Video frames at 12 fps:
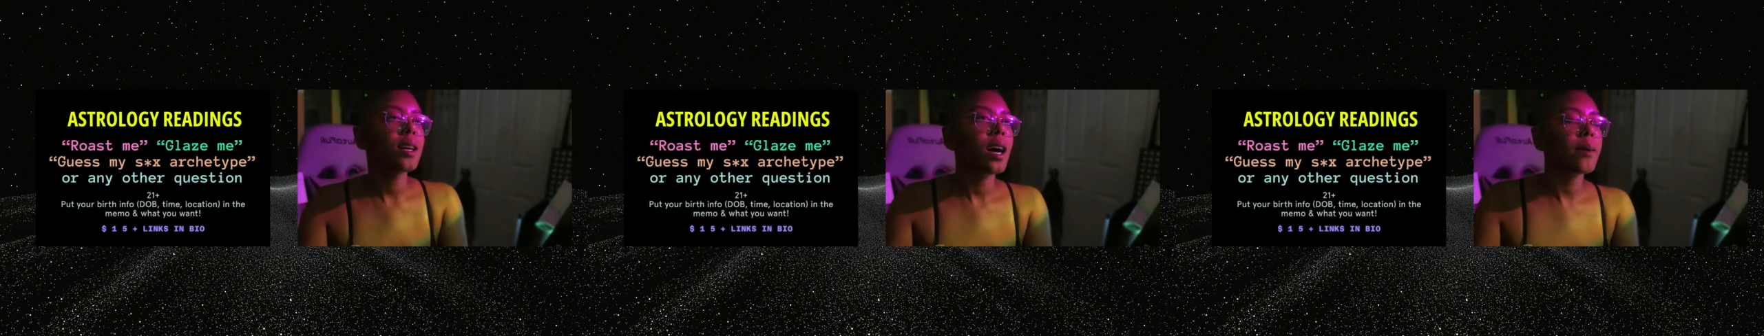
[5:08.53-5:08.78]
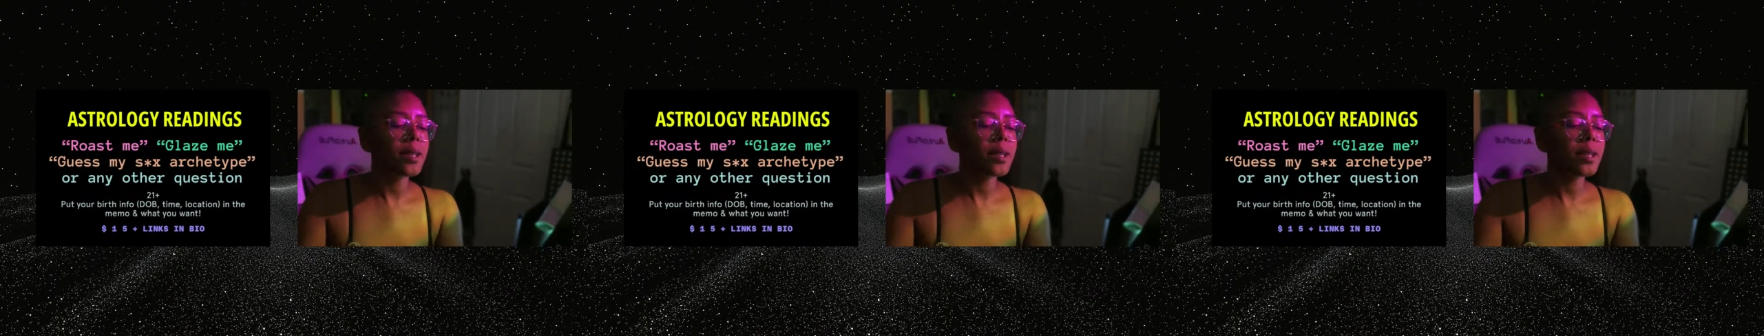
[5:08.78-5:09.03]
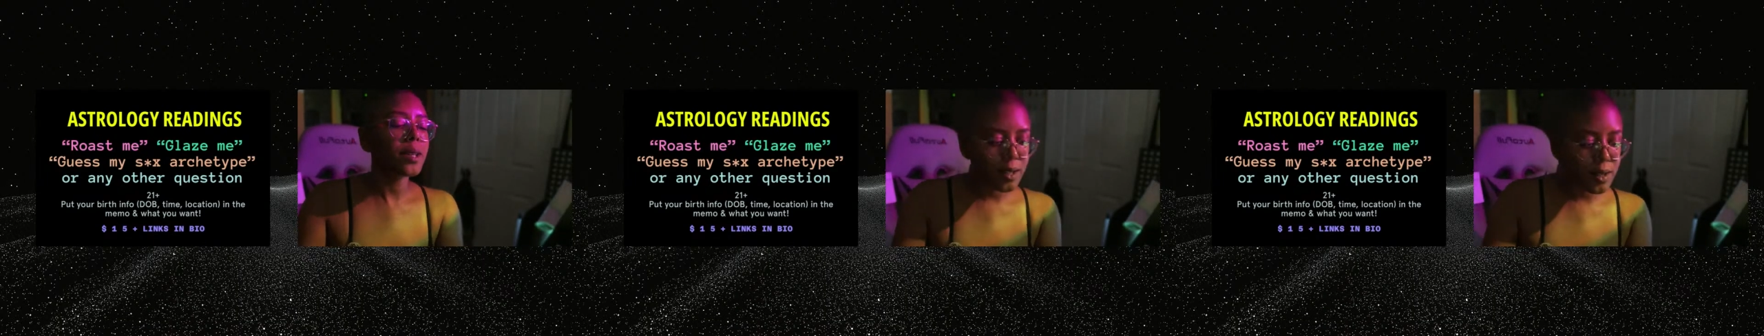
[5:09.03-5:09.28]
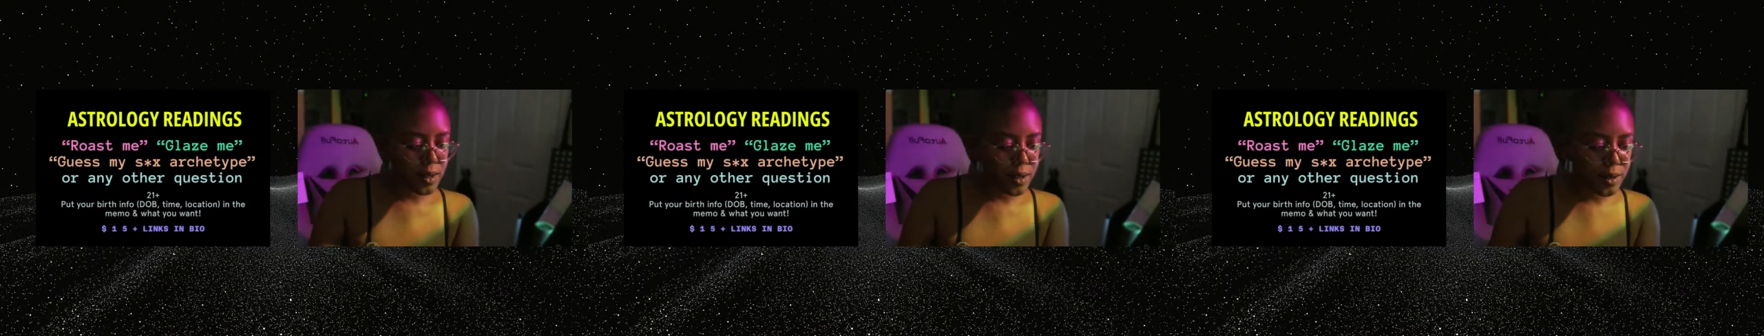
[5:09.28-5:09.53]
I'm gonna text
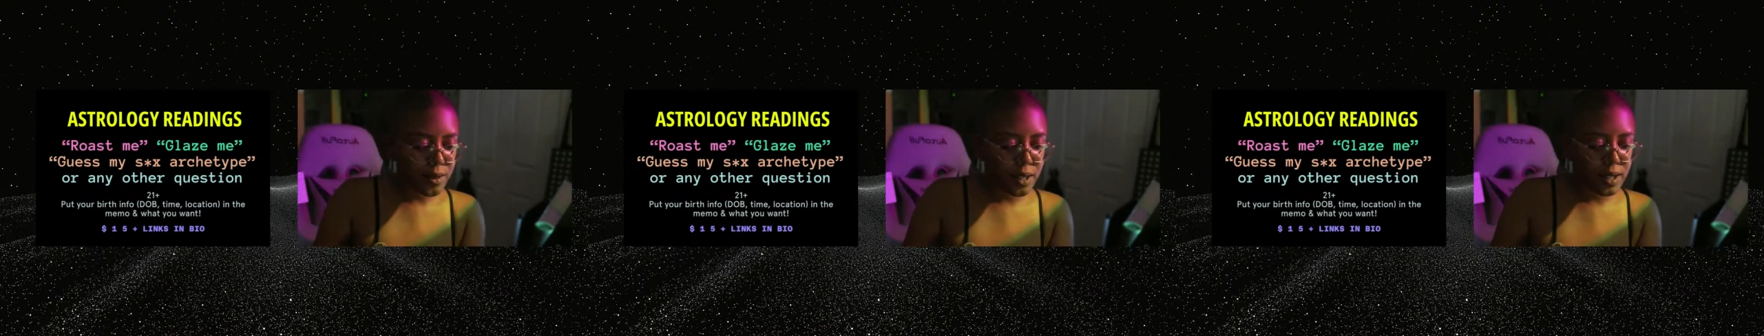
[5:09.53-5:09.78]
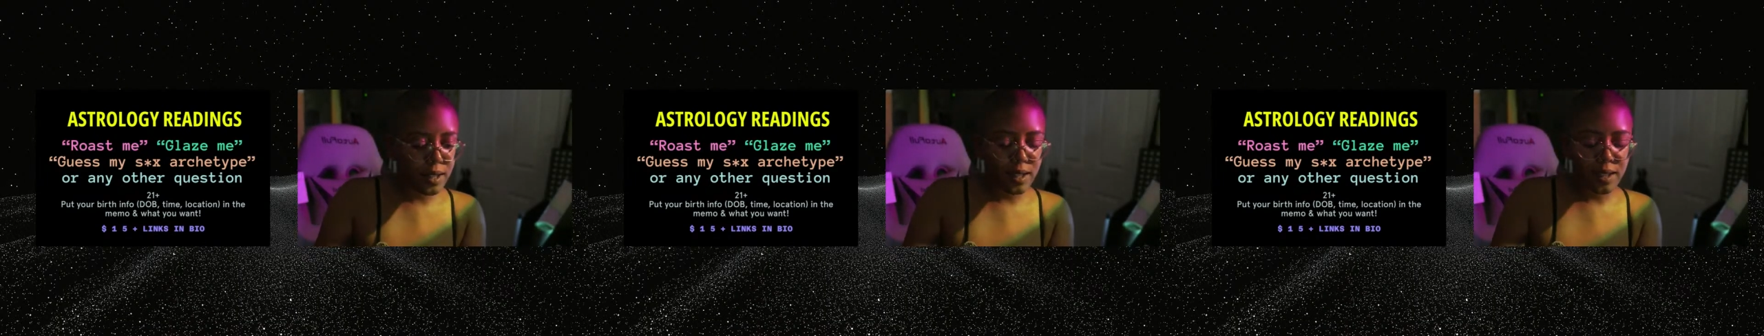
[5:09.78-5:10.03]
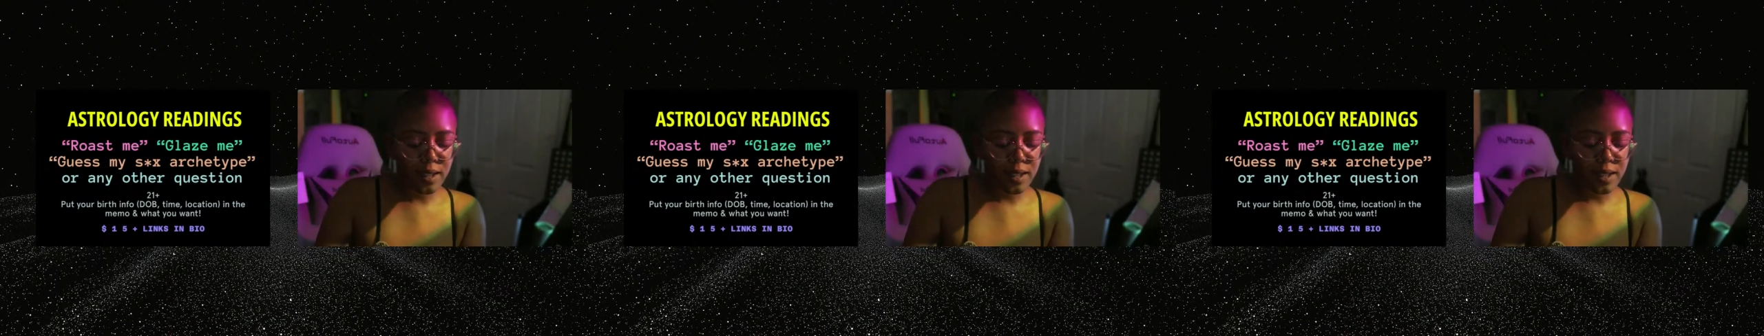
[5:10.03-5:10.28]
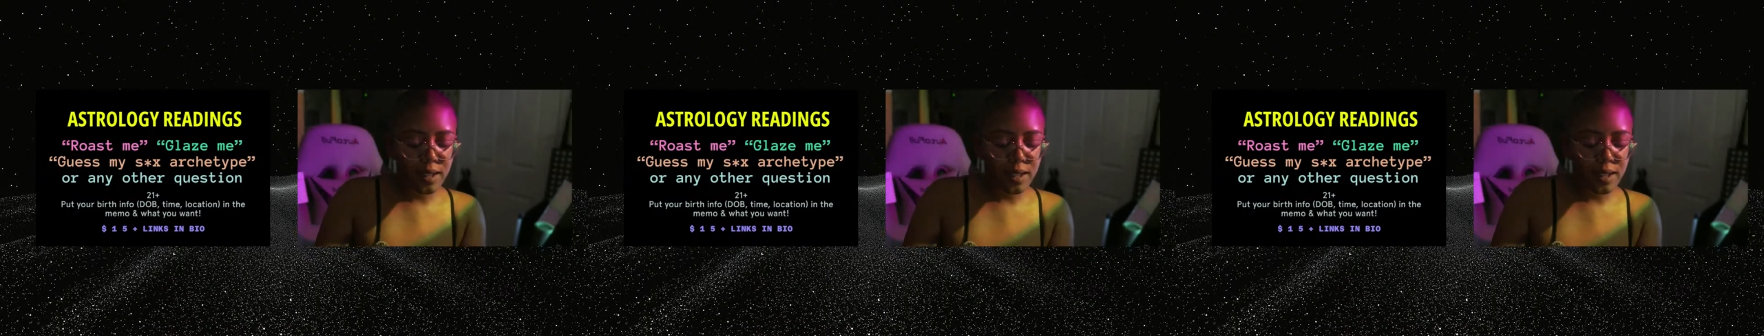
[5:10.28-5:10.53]
it to you because I
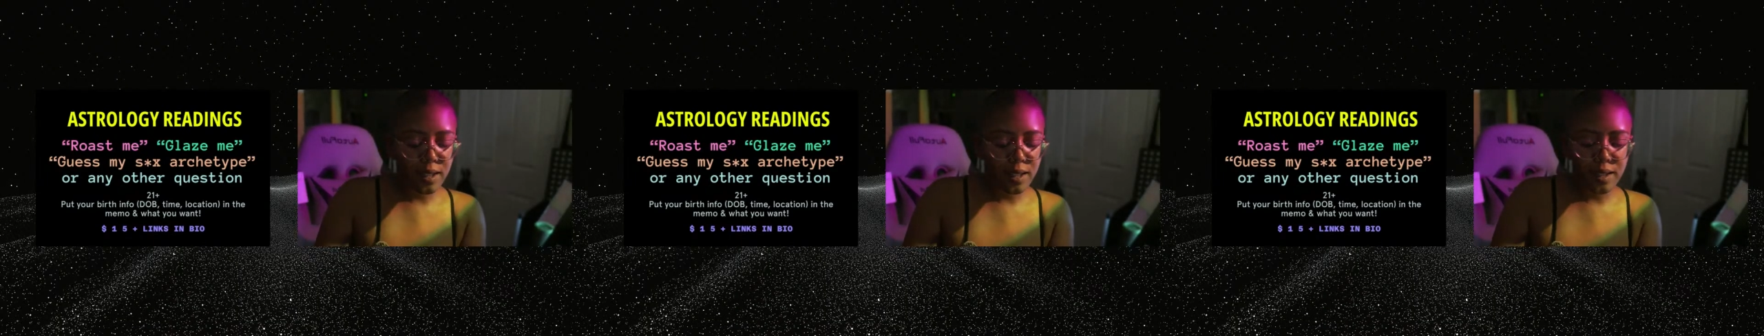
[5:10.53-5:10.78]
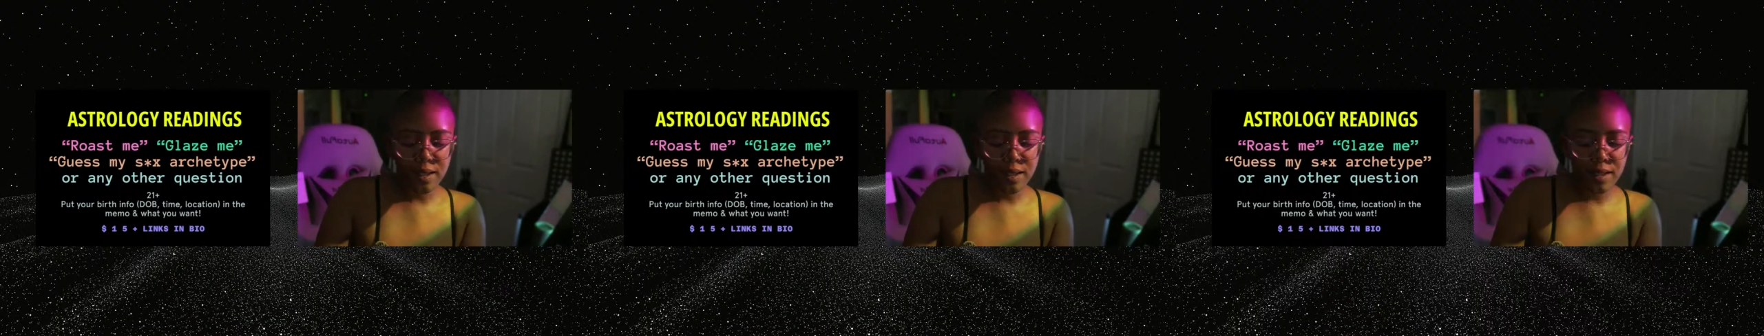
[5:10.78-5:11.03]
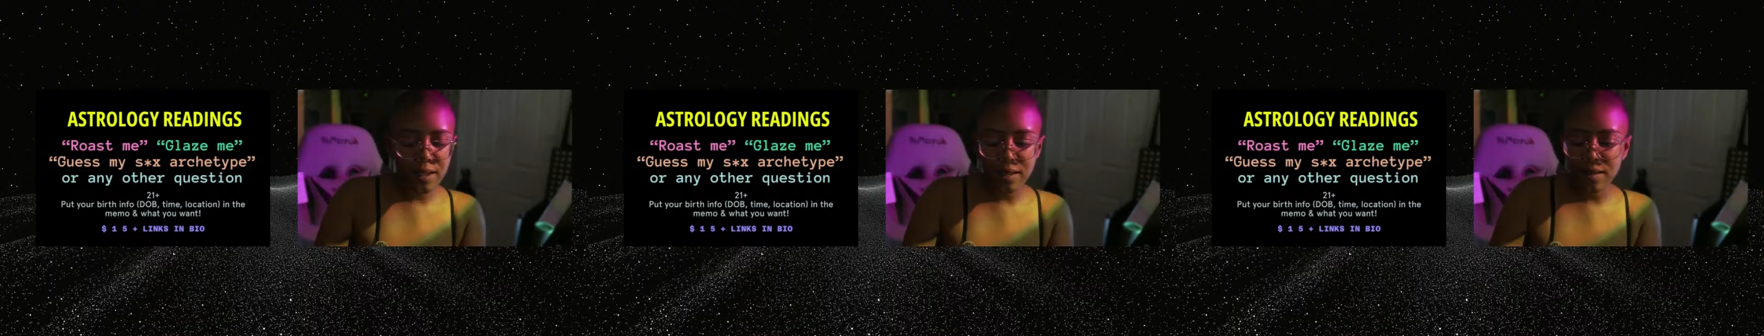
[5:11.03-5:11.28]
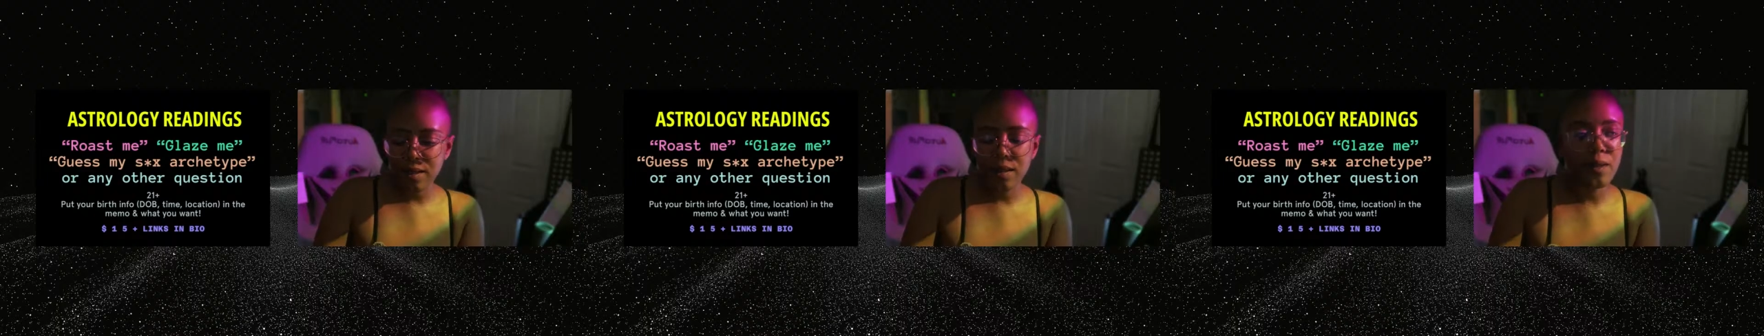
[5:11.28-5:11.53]
don't have WhatsApp on my
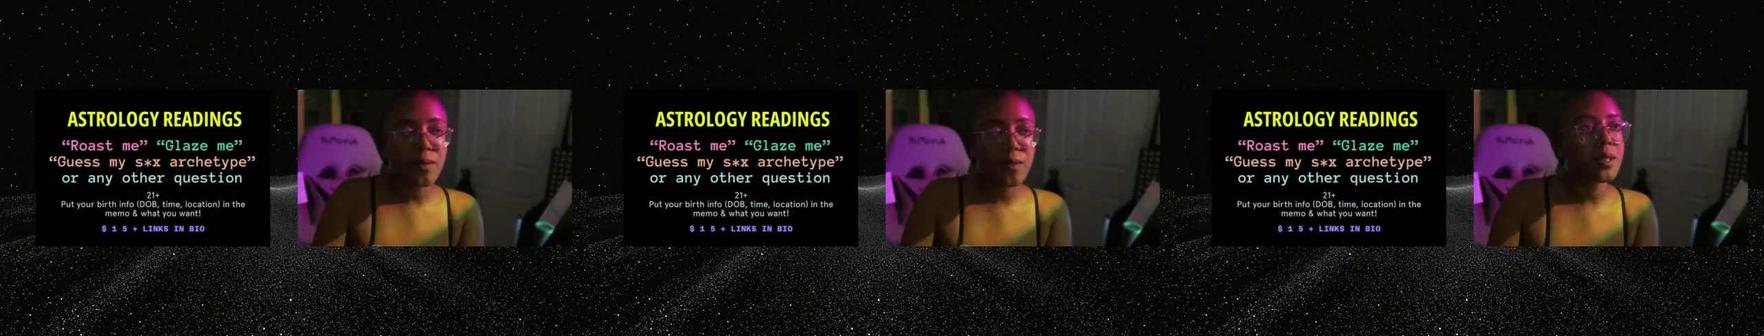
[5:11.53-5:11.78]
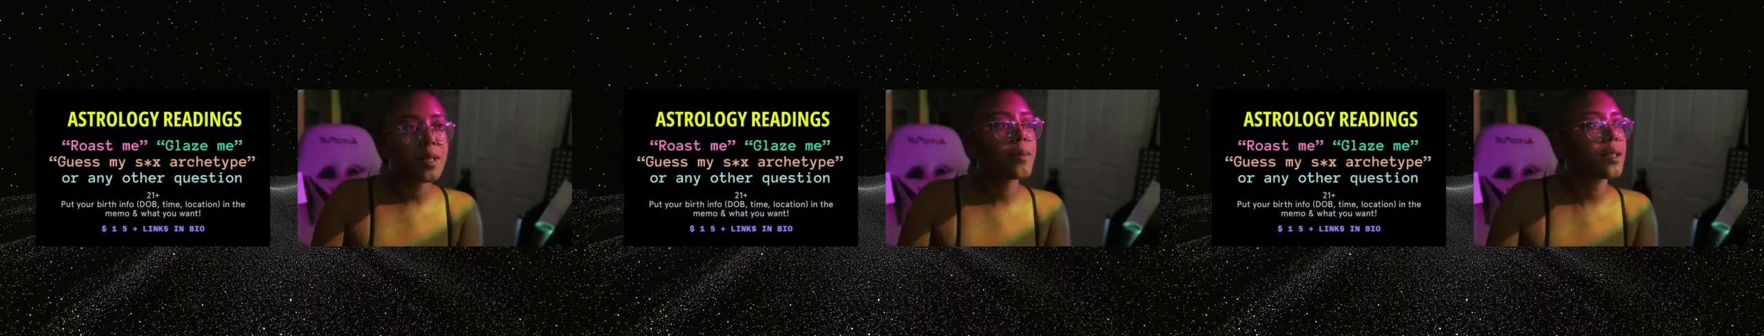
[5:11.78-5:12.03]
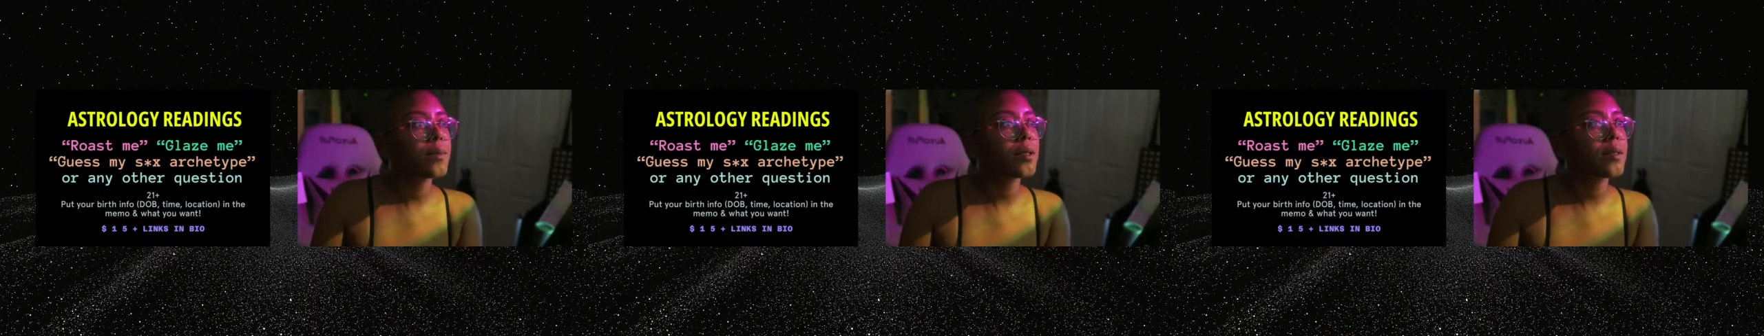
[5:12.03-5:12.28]
computer right now.